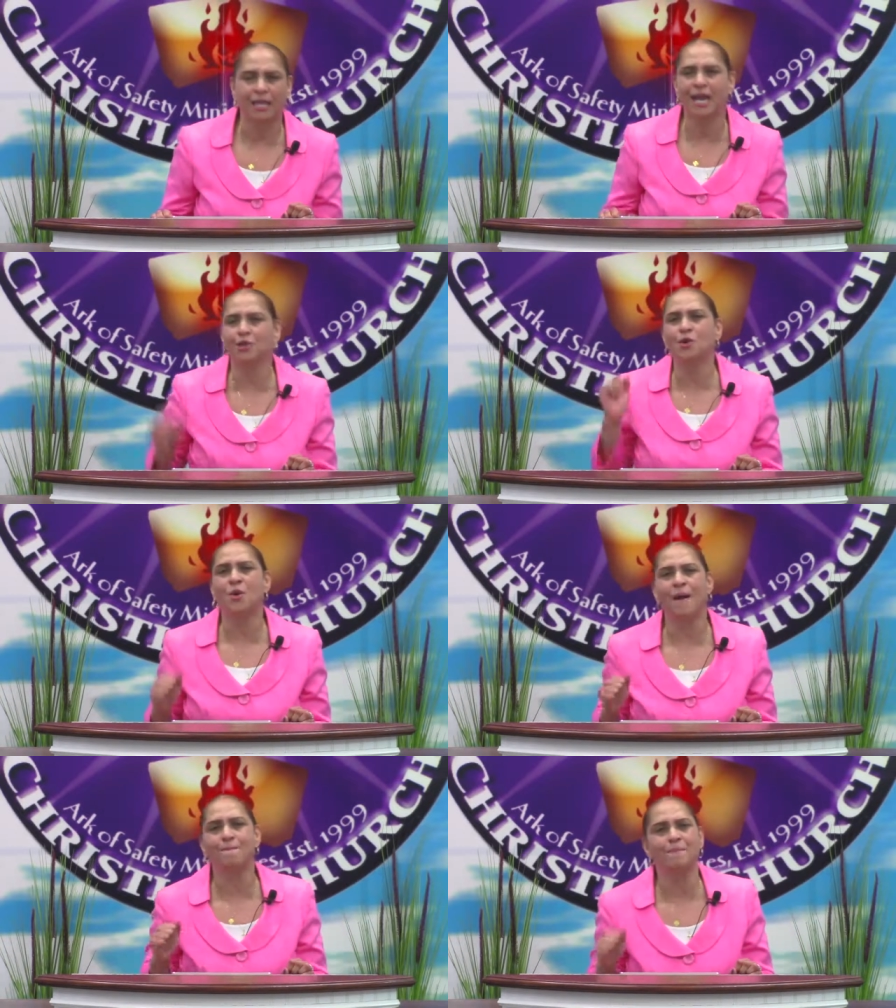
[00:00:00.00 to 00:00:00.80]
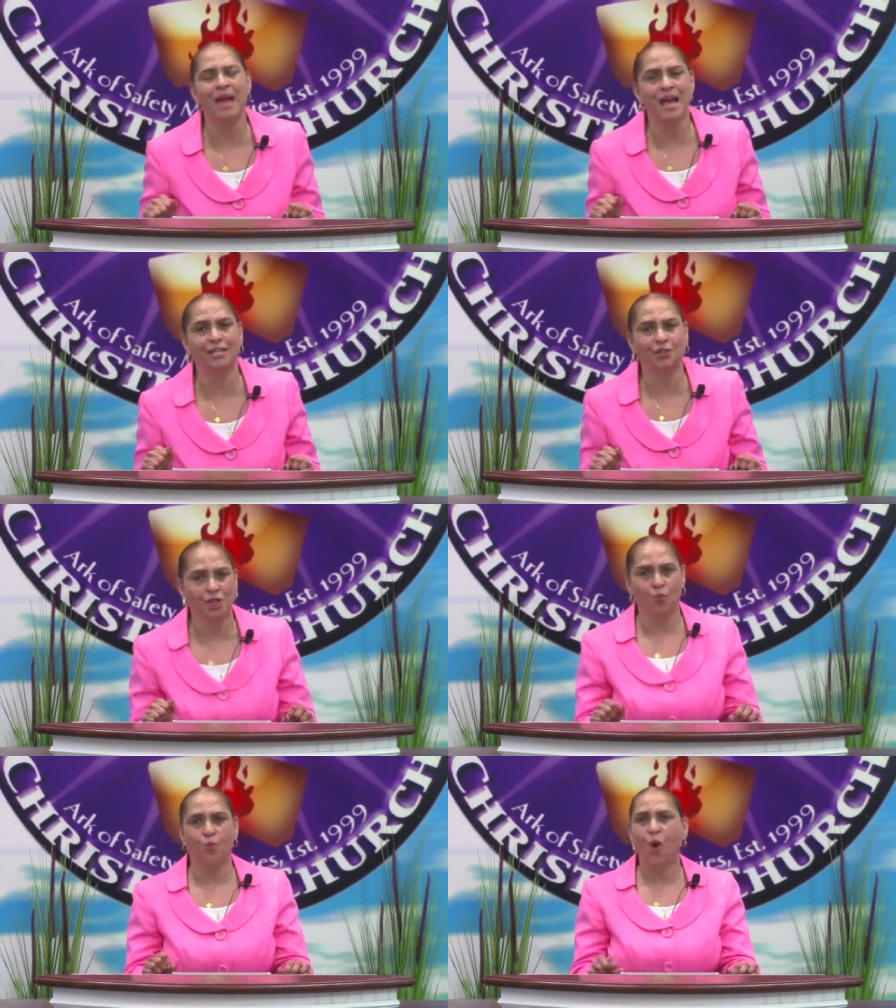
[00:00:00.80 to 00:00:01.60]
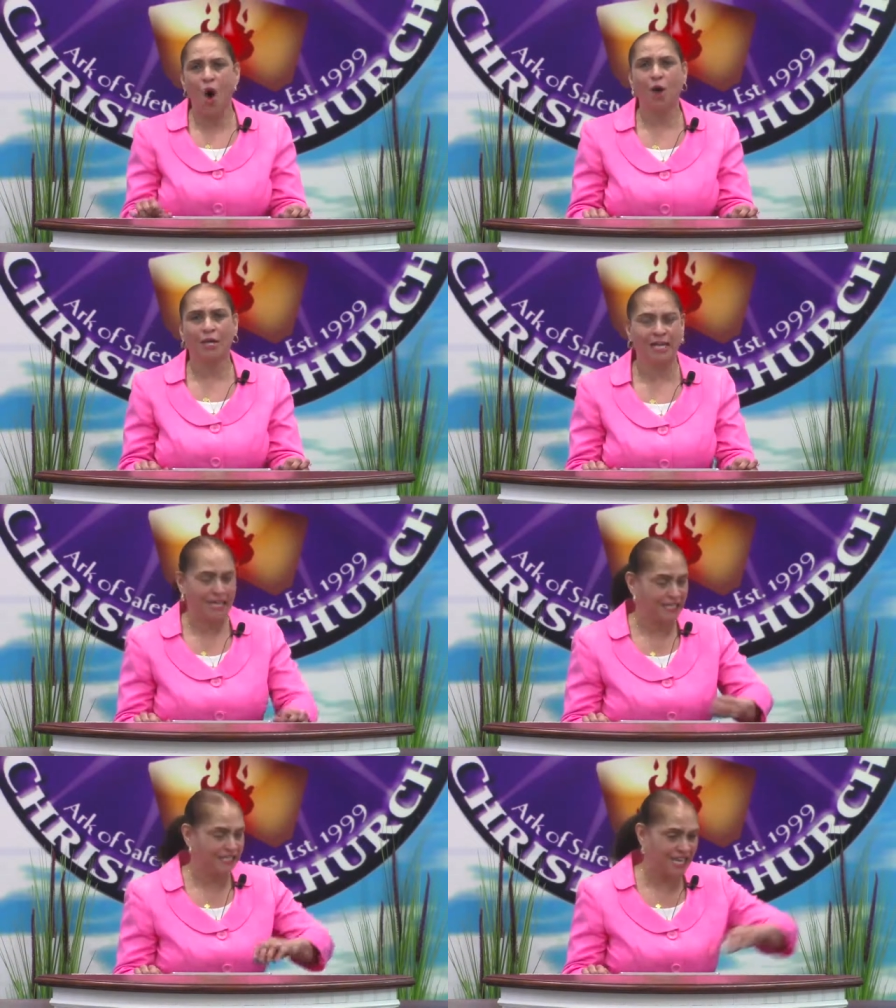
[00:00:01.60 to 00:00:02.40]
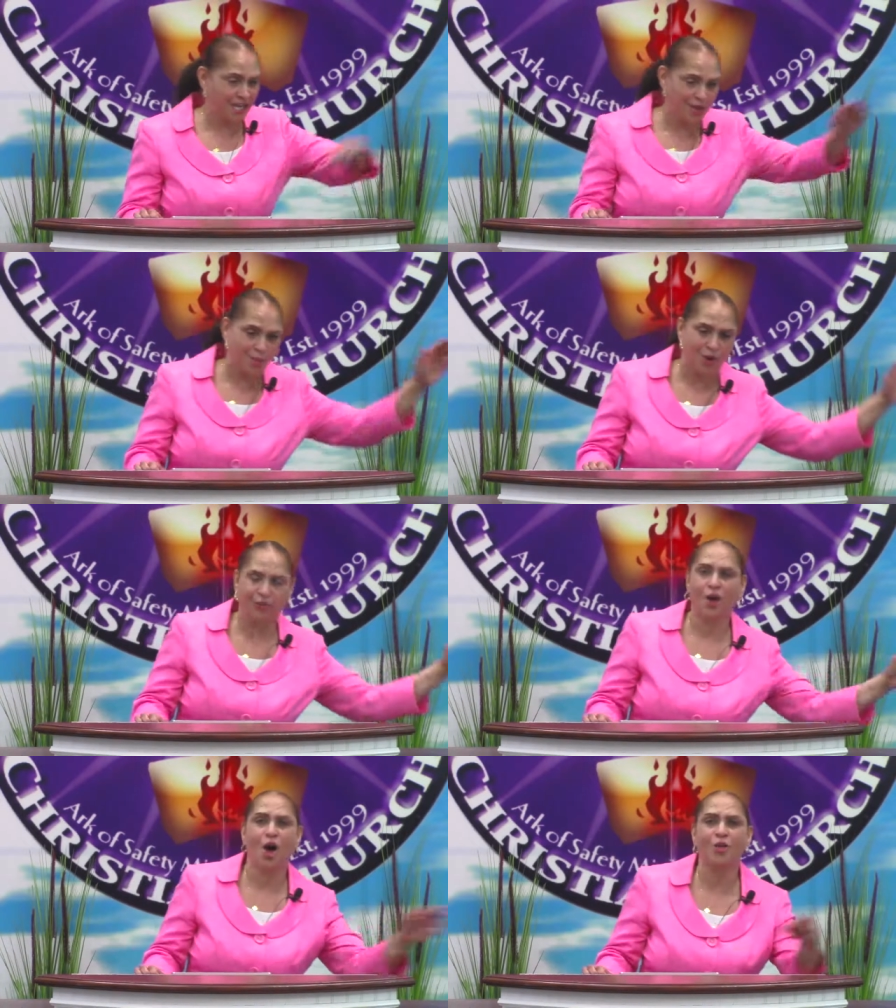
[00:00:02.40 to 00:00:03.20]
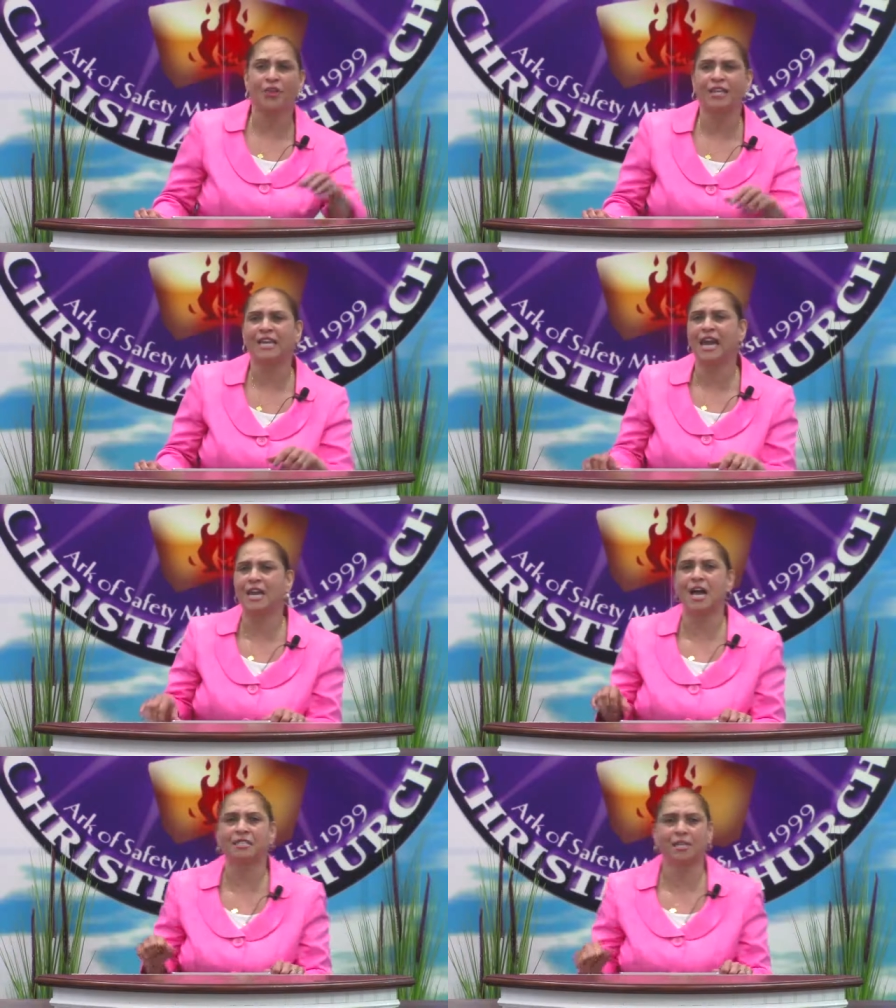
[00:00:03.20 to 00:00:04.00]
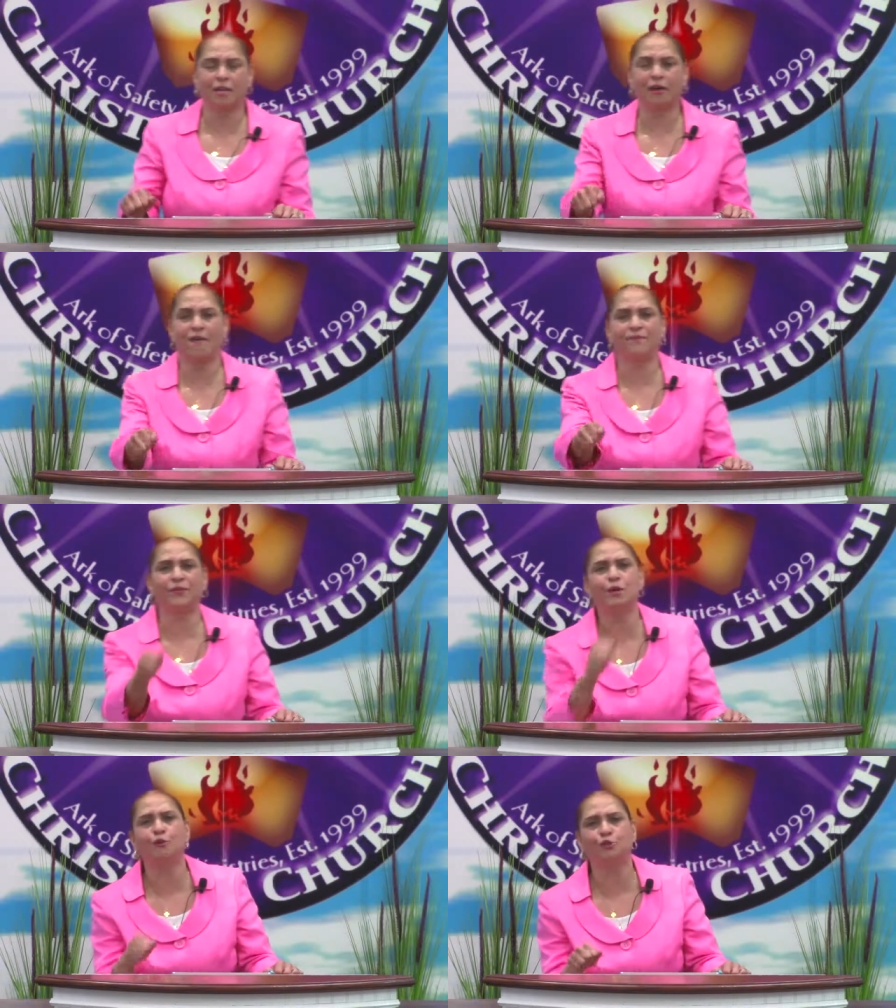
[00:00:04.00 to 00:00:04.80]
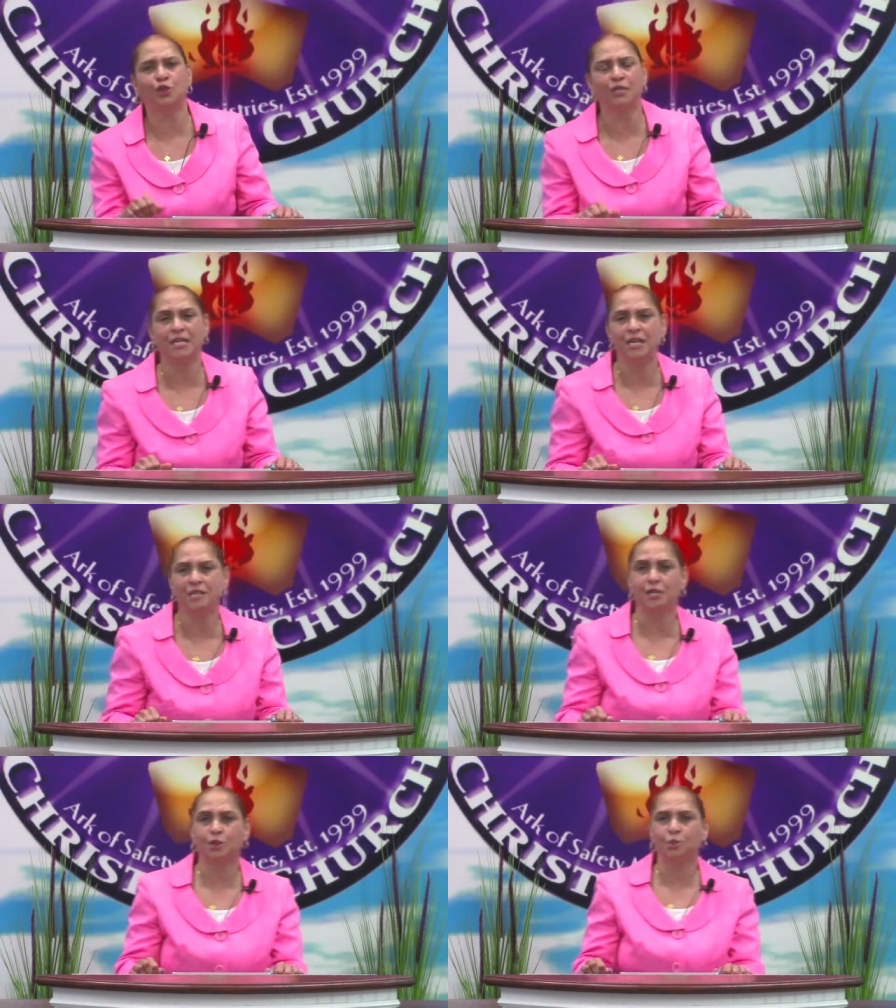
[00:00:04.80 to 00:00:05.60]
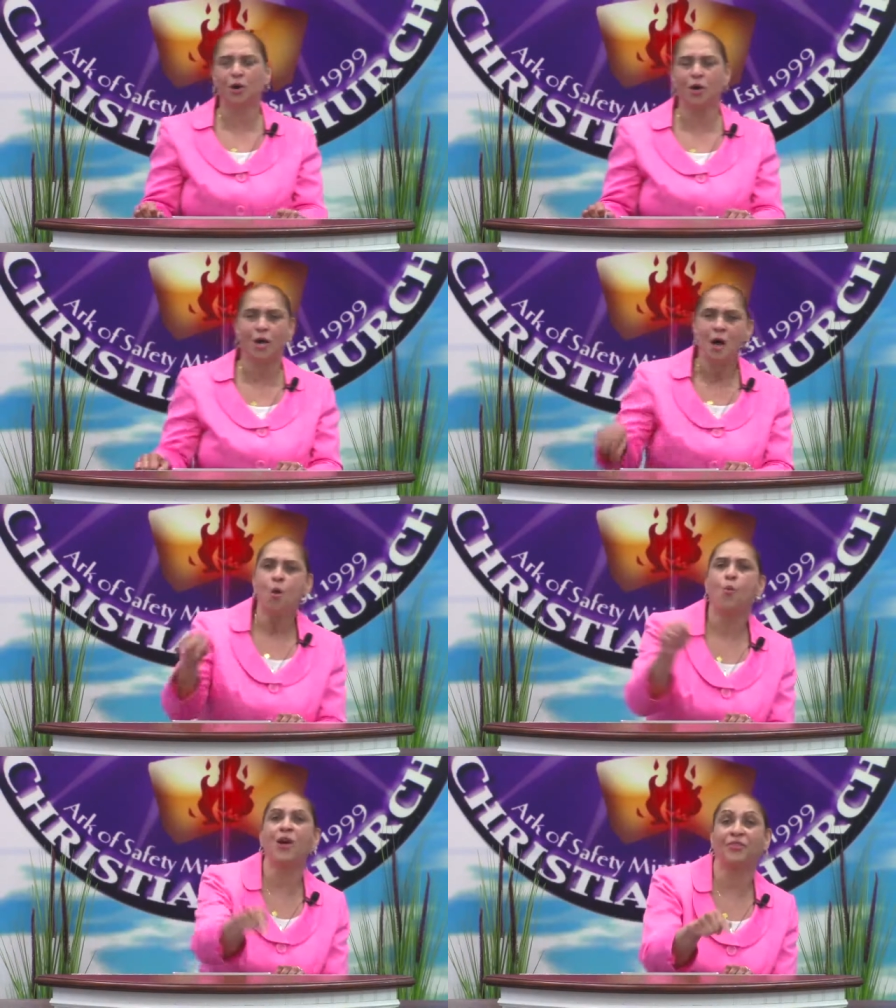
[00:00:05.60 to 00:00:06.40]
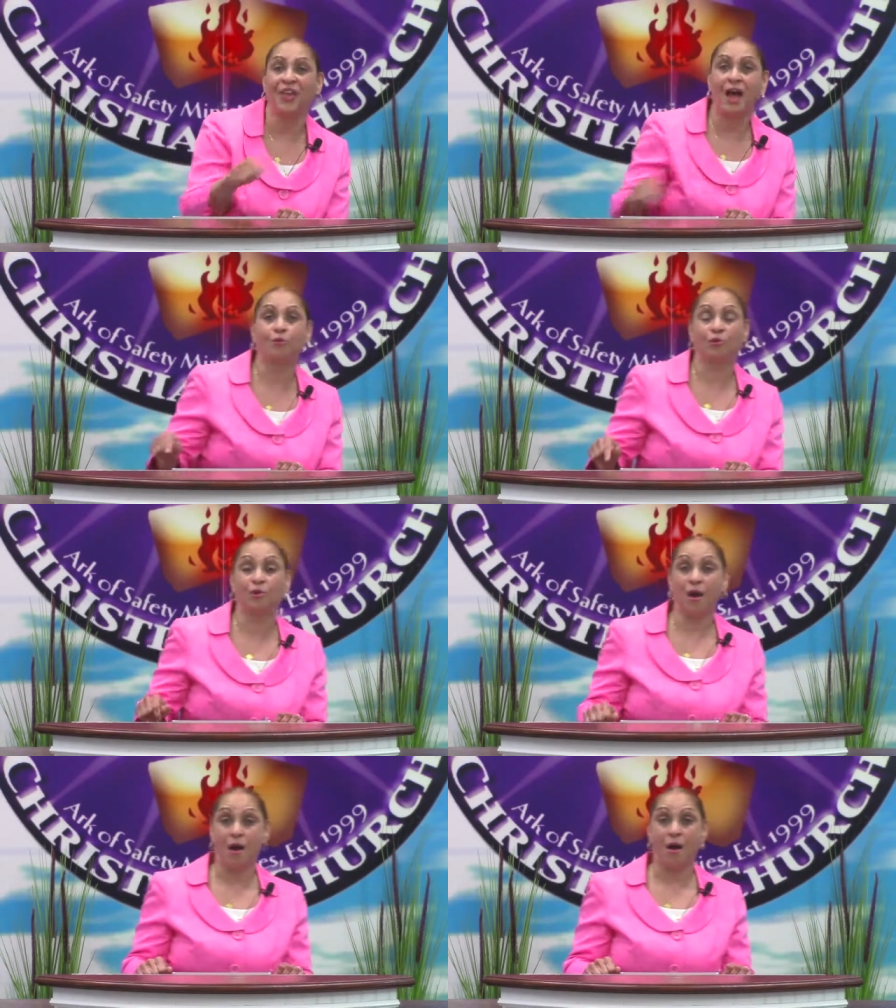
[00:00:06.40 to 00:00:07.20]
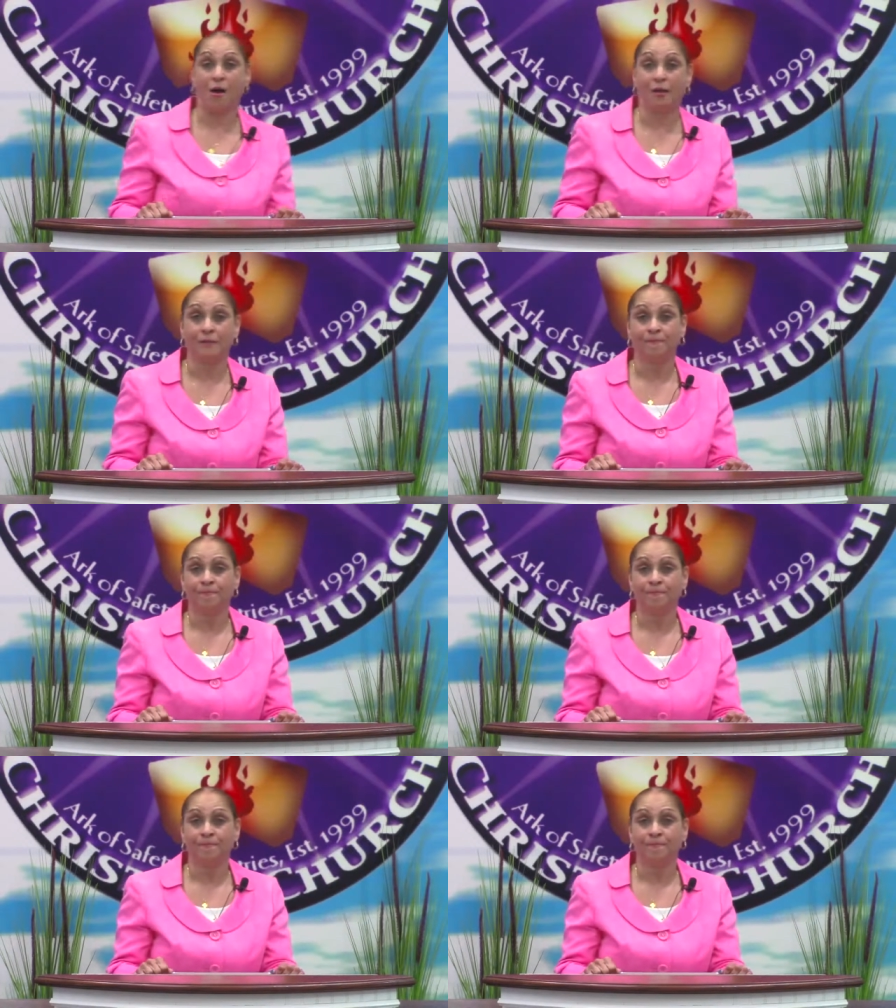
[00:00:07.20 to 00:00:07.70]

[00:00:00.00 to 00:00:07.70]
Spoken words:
Can you imagine walking and dealing with all the chaos and confusion in this world without God?